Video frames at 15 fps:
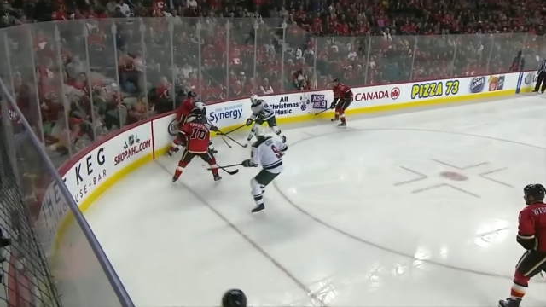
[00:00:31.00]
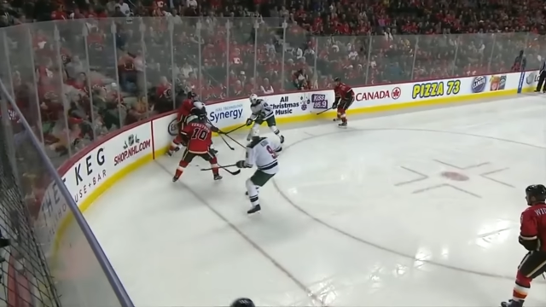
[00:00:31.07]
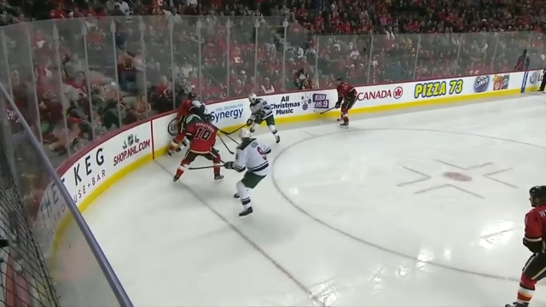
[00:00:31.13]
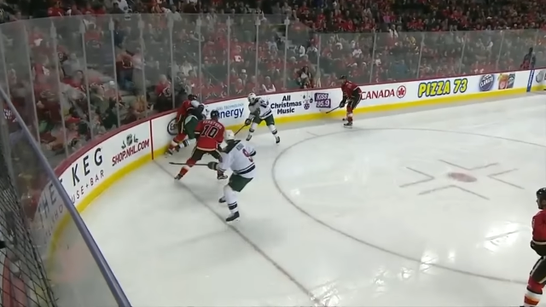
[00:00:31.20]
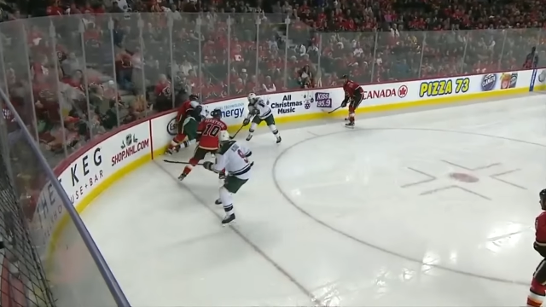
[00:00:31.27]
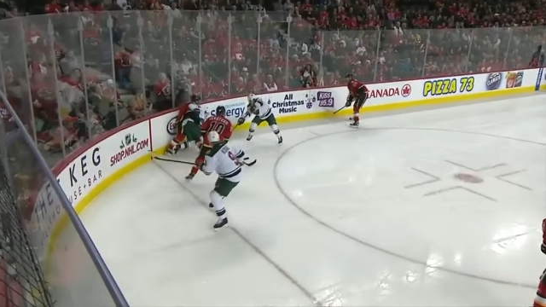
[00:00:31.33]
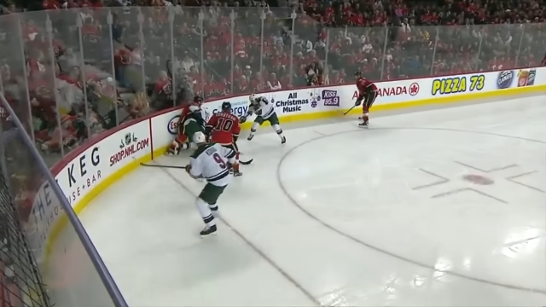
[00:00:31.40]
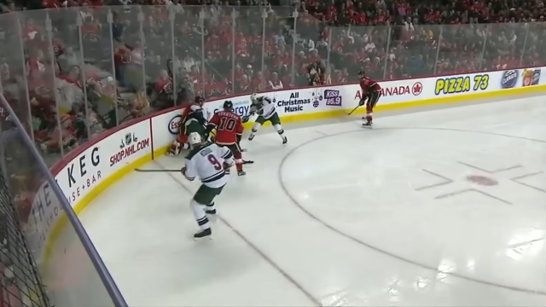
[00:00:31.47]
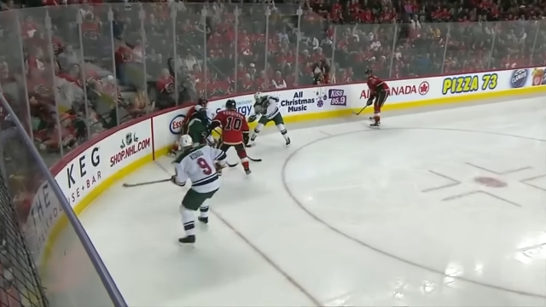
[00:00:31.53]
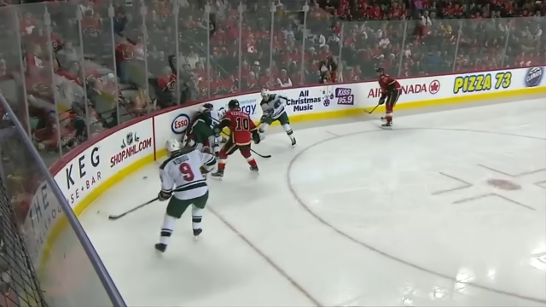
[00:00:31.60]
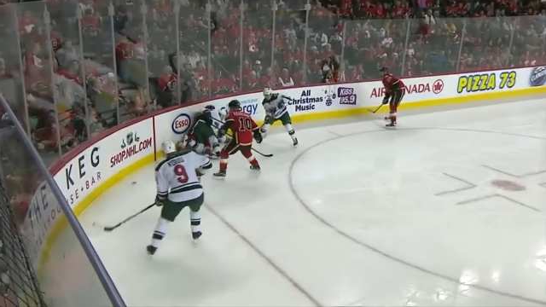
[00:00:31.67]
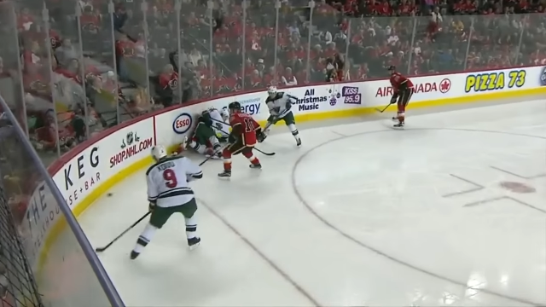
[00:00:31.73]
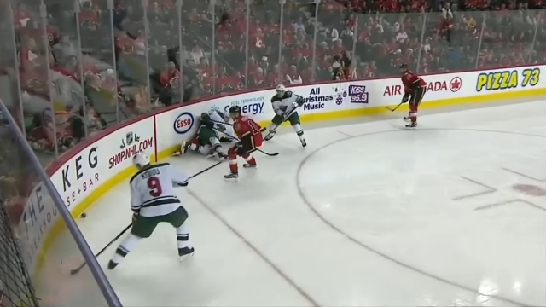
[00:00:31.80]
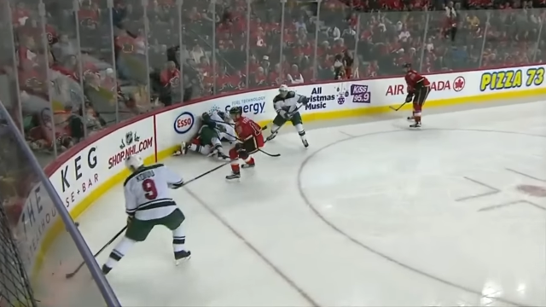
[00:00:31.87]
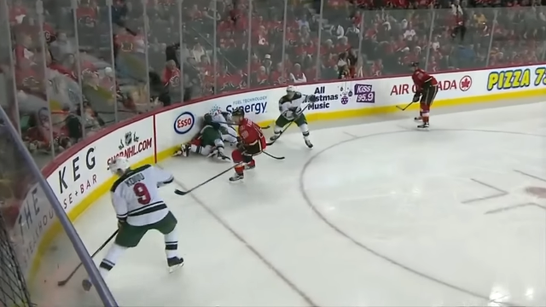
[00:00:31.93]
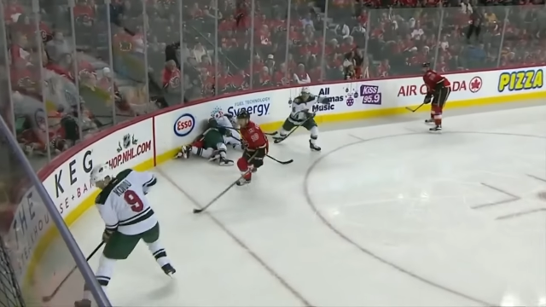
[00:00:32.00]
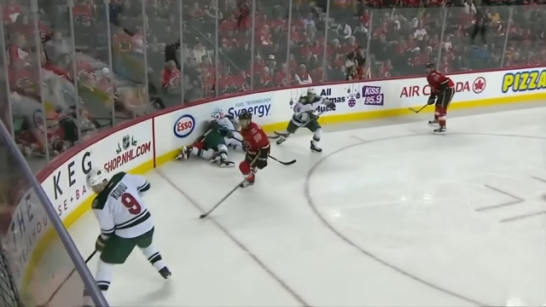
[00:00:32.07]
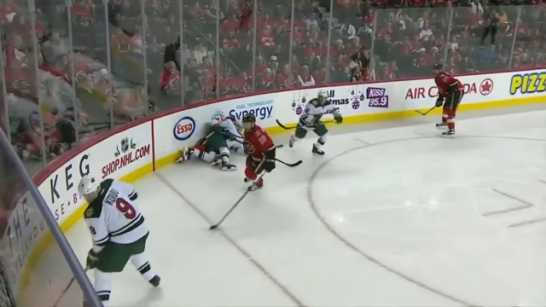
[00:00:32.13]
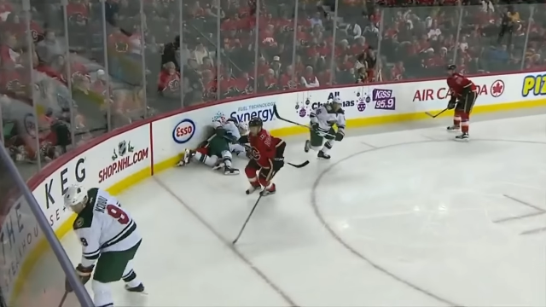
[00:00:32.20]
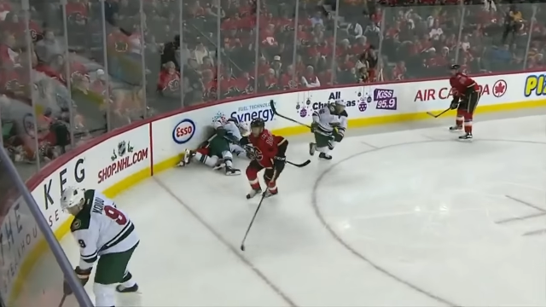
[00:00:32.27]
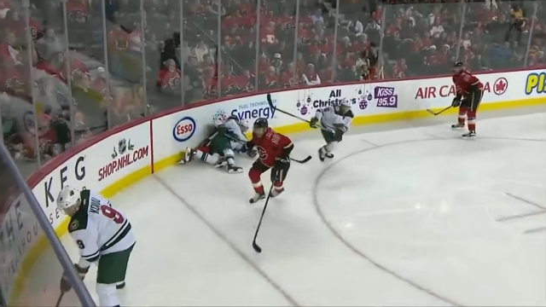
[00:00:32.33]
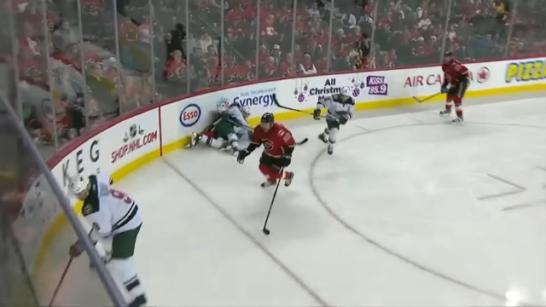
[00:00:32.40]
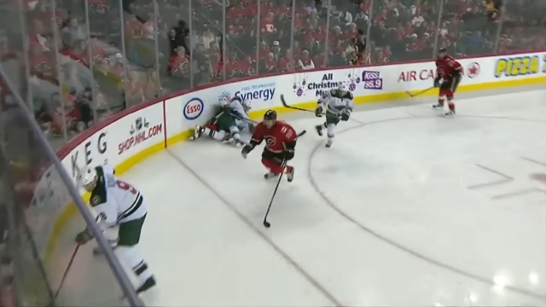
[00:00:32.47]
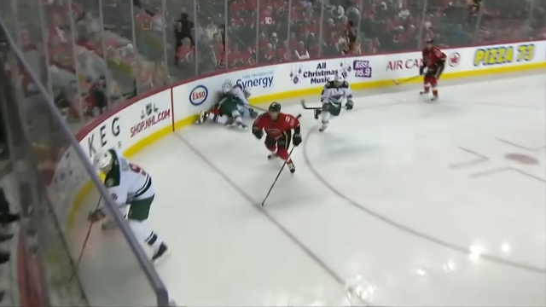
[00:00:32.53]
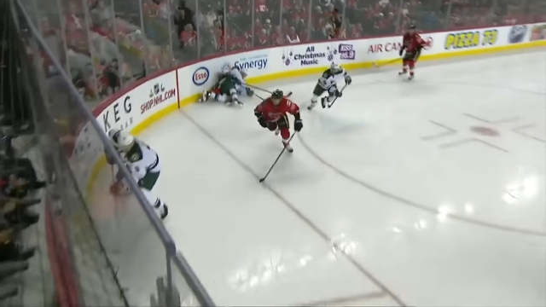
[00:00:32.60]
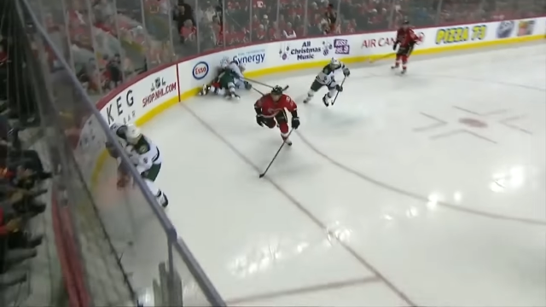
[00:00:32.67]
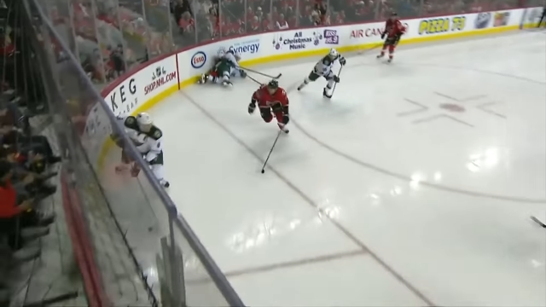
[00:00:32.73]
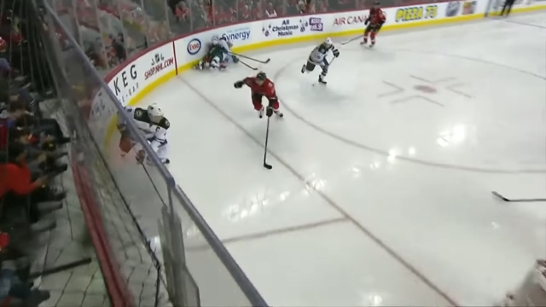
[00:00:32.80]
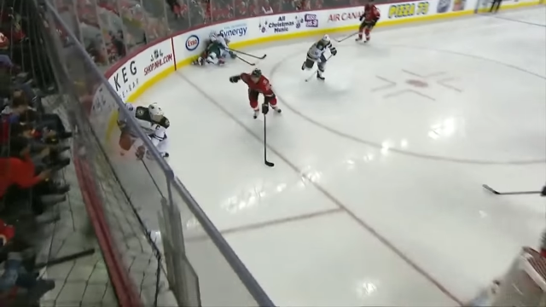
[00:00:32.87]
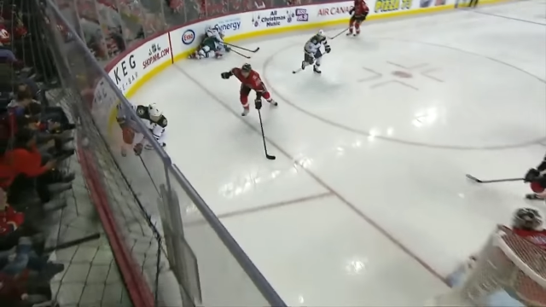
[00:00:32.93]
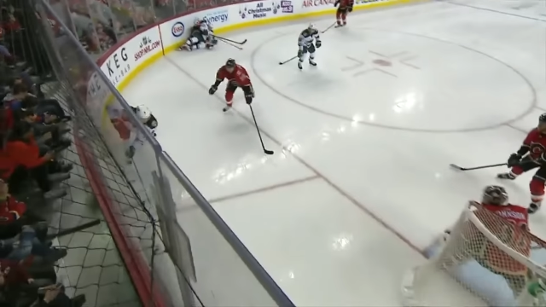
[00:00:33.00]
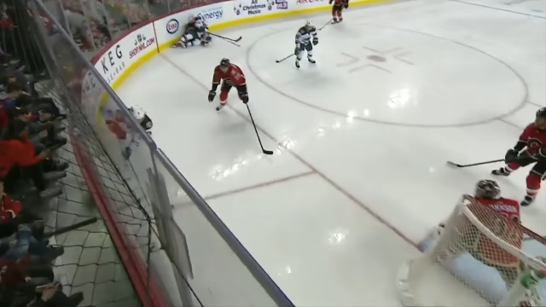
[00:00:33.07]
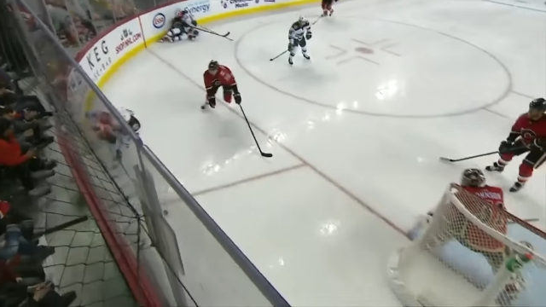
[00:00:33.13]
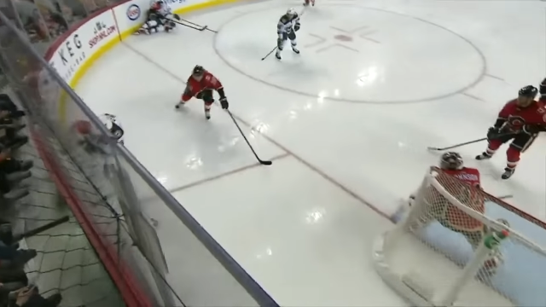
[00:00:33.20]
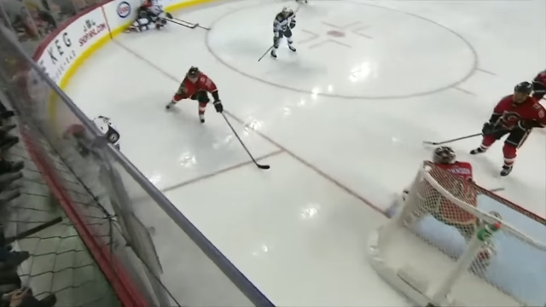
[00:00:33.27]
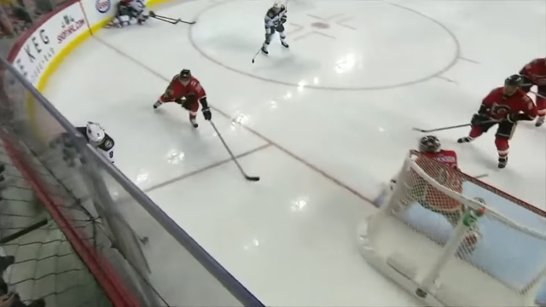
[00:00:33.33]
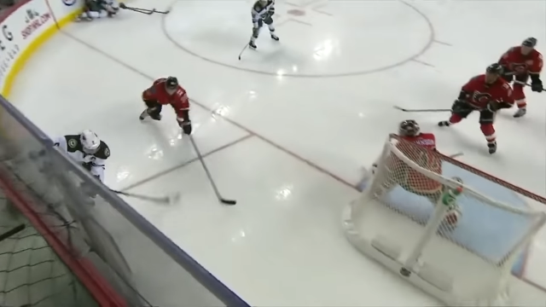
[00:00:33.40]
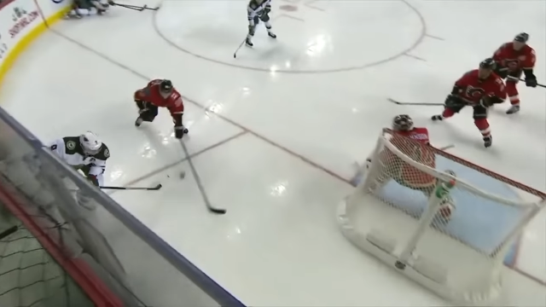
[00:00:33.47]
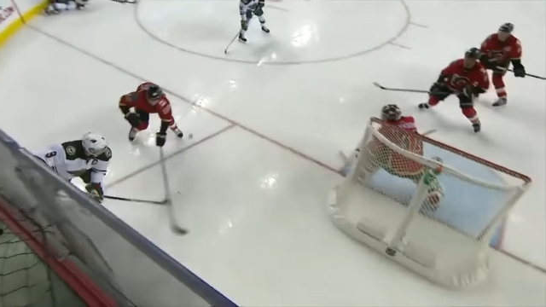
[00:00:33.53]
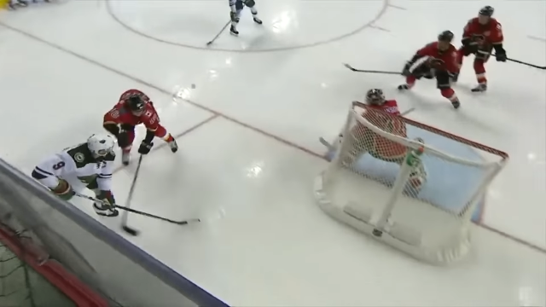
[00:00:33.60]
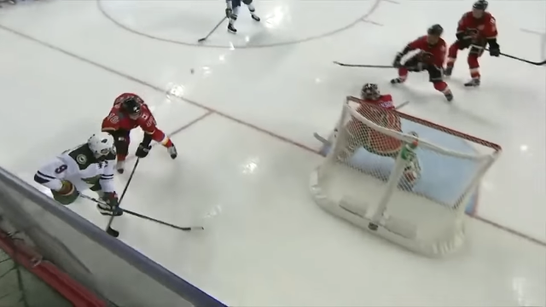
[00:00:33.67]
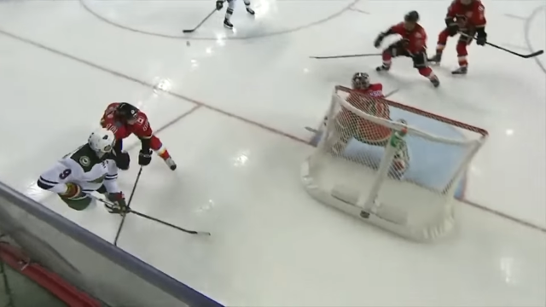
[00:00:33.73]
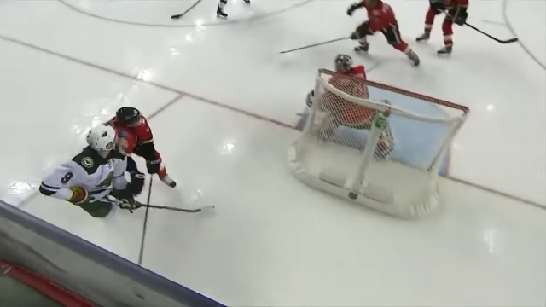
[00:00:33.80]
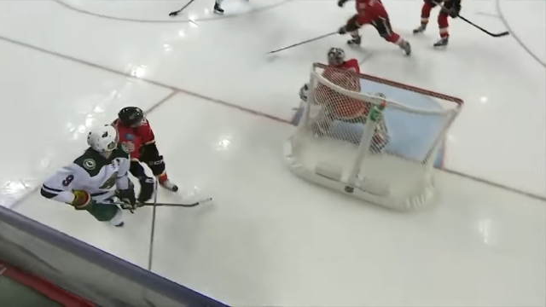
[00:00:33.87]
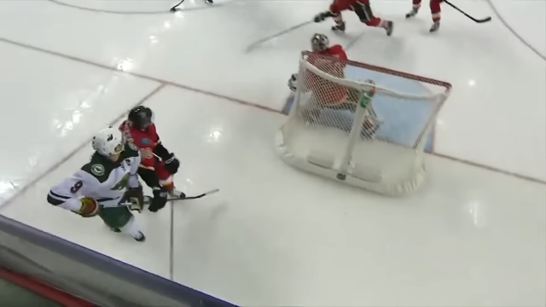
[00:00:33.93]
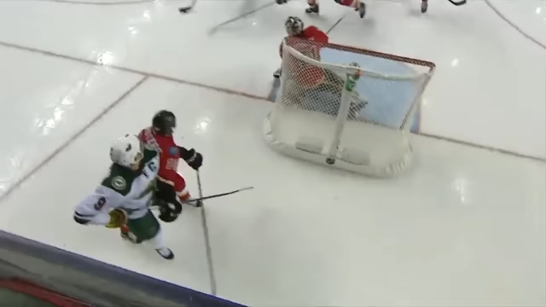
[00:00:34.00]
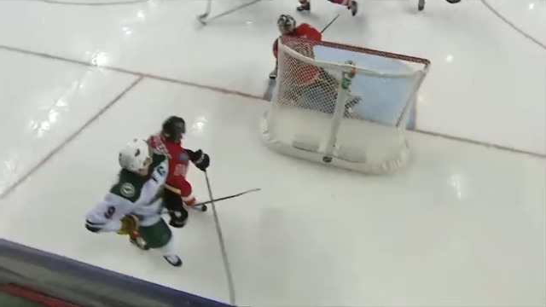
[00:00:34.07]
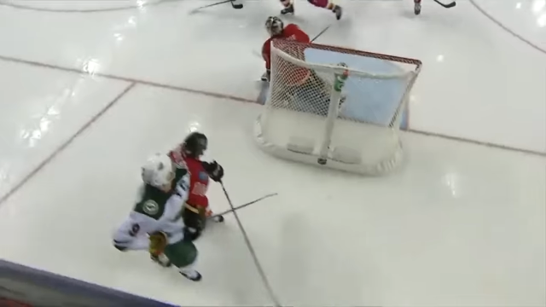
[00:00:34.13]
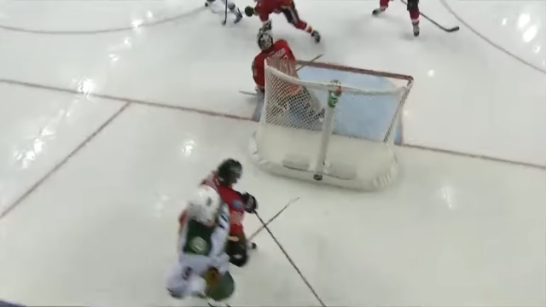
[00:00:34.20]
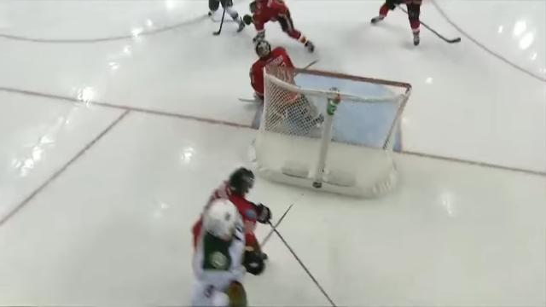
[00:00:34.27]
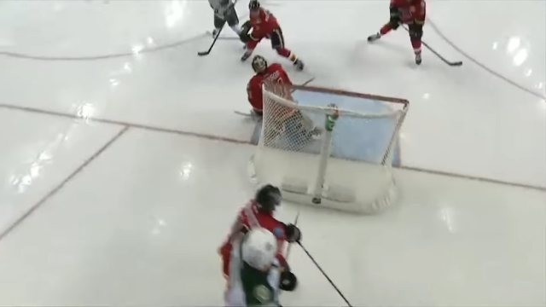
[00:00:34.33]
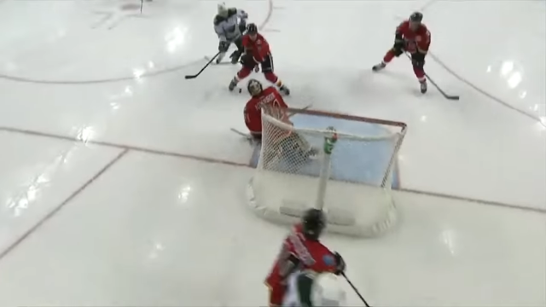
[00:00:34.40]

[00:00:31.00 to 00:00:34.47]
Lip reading: [unreadable: no face in view]